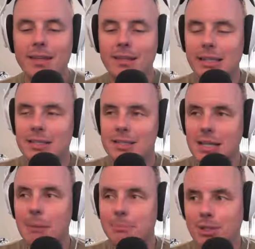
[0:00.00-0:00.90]
like
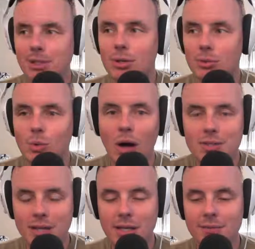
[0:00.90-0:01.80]
stop to go
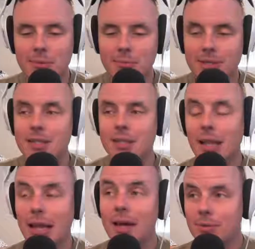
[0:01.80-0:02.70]
watch any of it, but
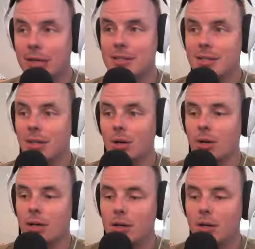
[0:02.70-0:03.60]
they had racing
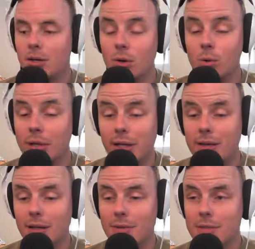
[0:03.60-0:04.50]
going on the whole
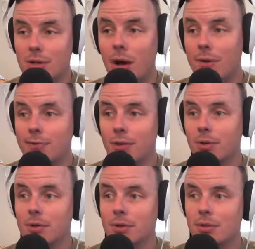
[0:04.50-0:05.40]
weekend. There was
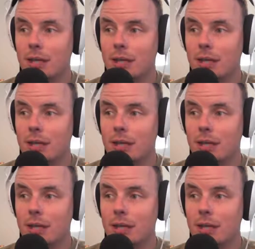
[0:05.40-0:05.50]
off-road.